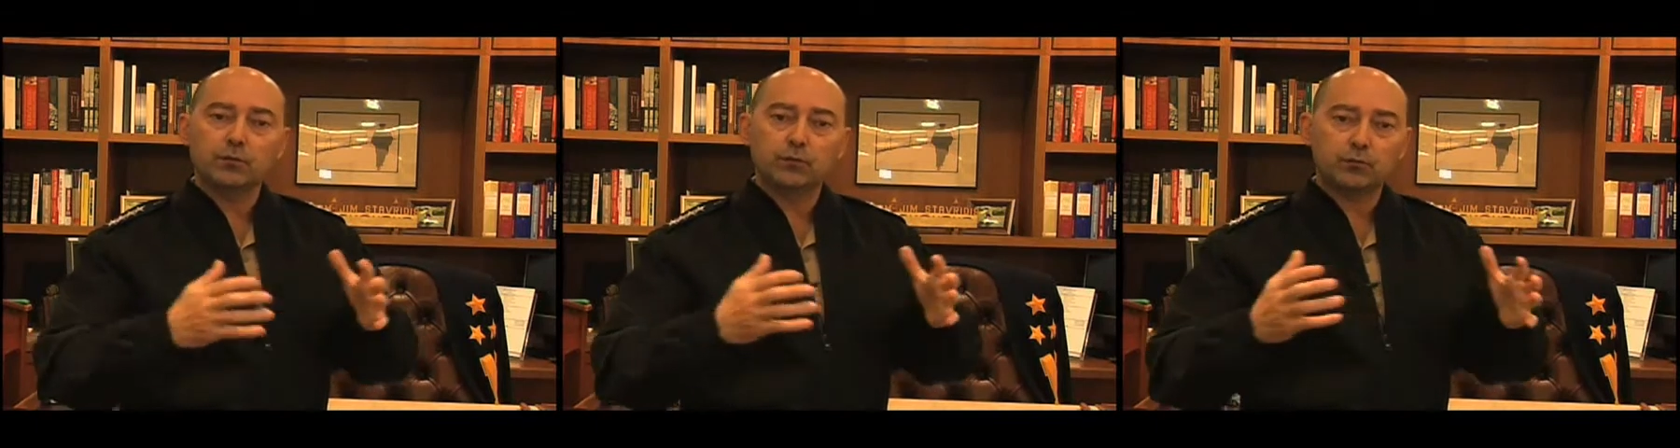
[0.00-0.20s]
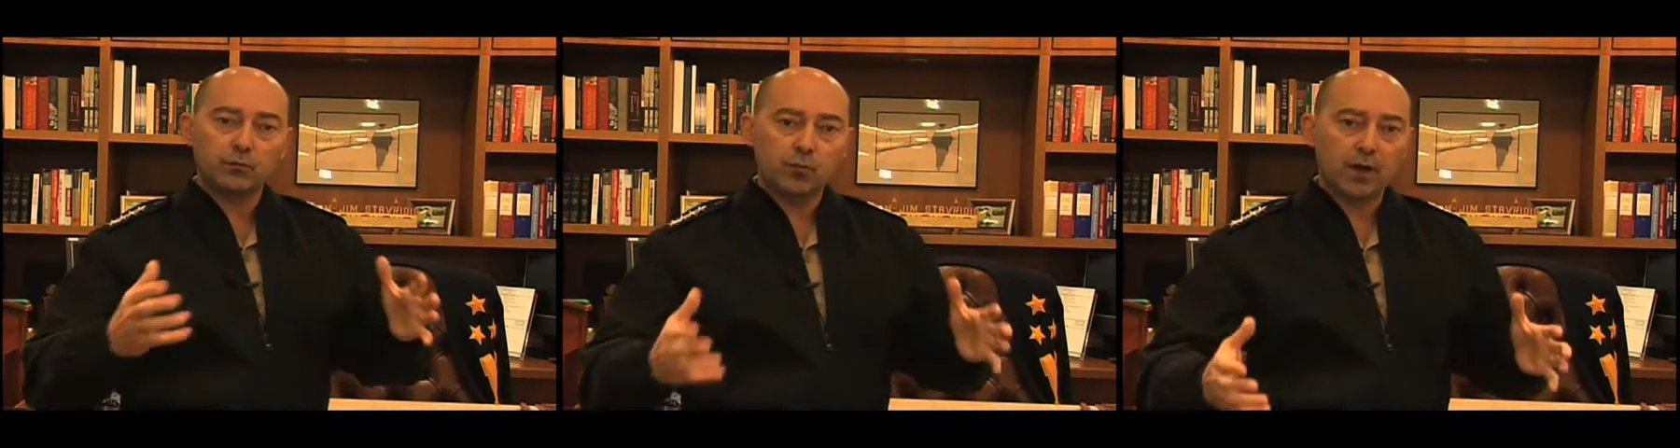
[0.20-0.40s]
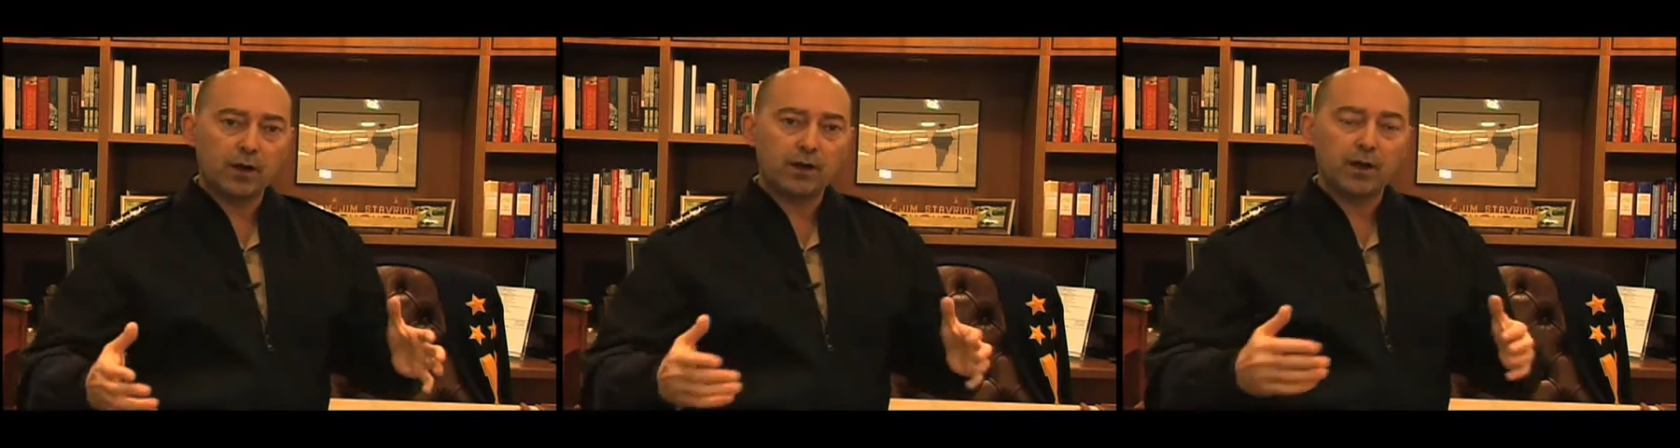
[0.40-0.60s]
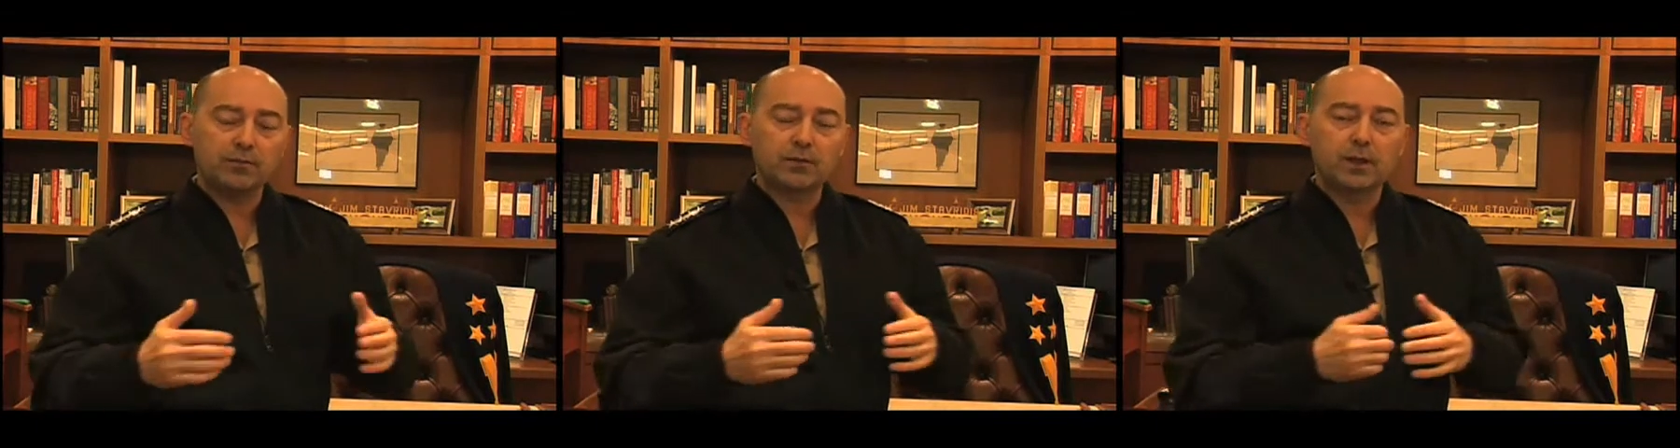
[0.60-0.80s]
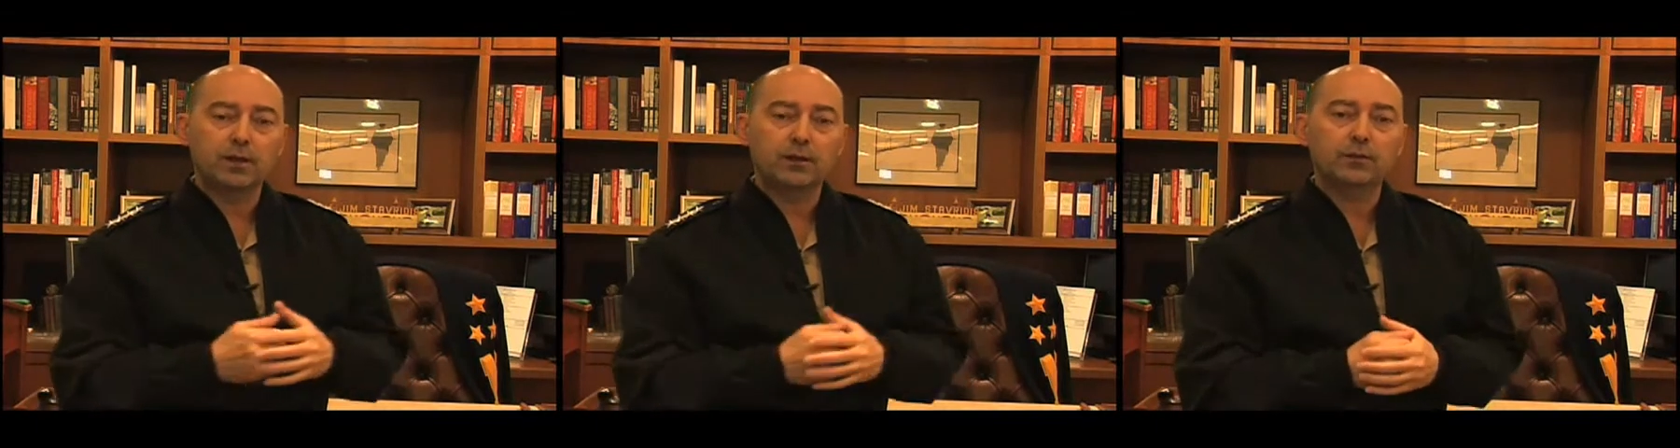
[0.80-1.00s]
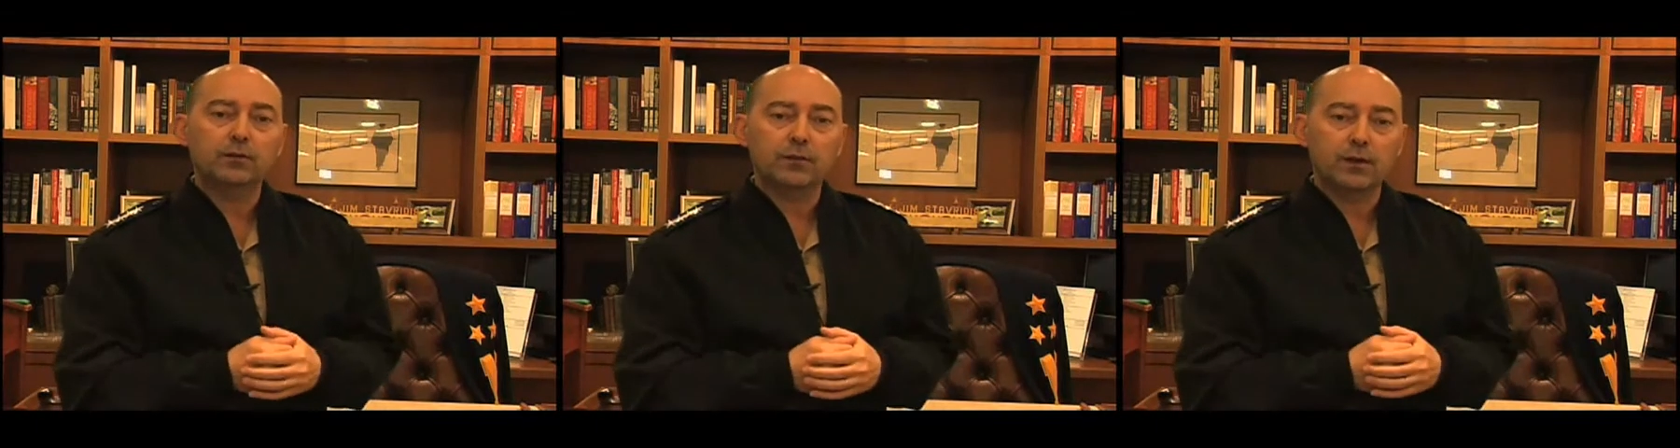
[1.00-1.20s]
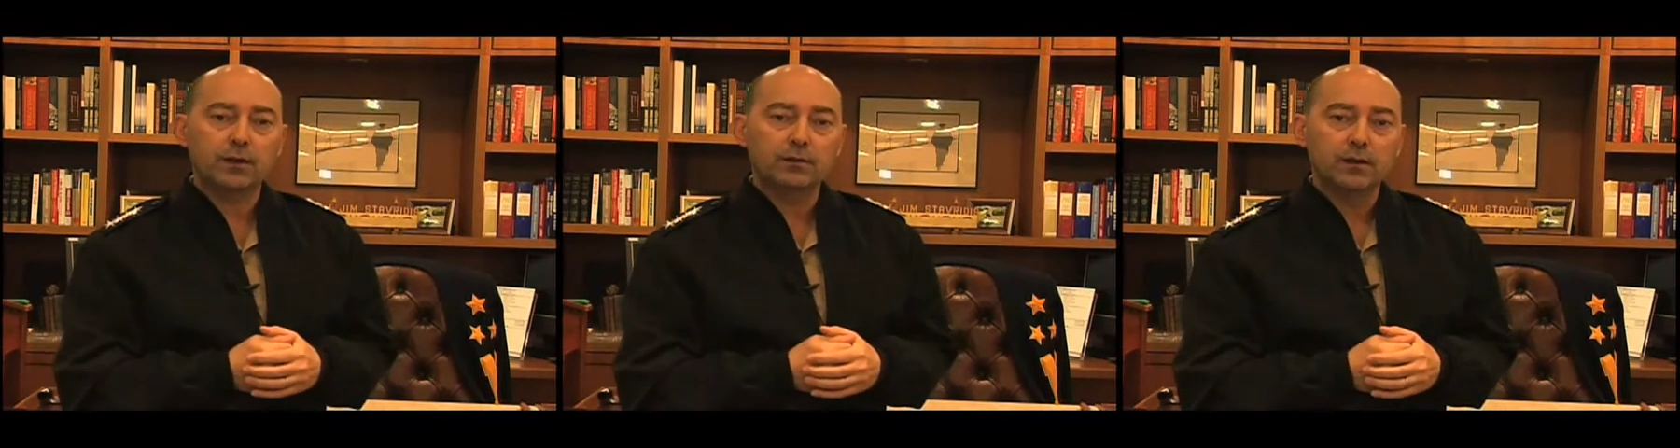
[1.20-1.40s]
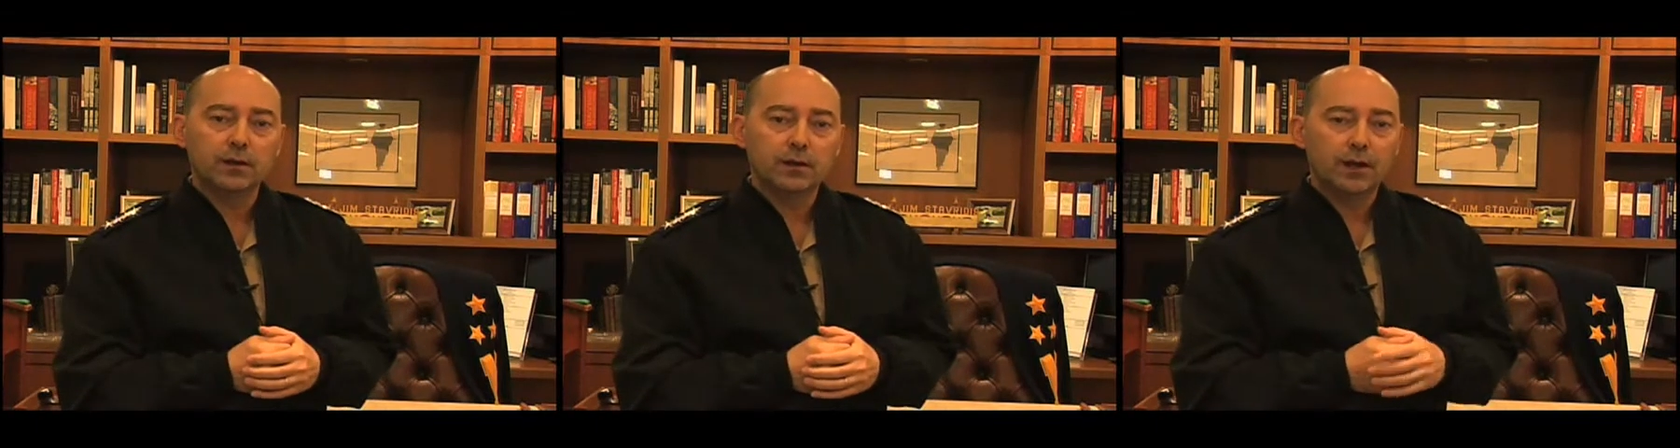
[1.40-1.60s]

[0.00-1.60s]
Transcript: throughout Afghanistan.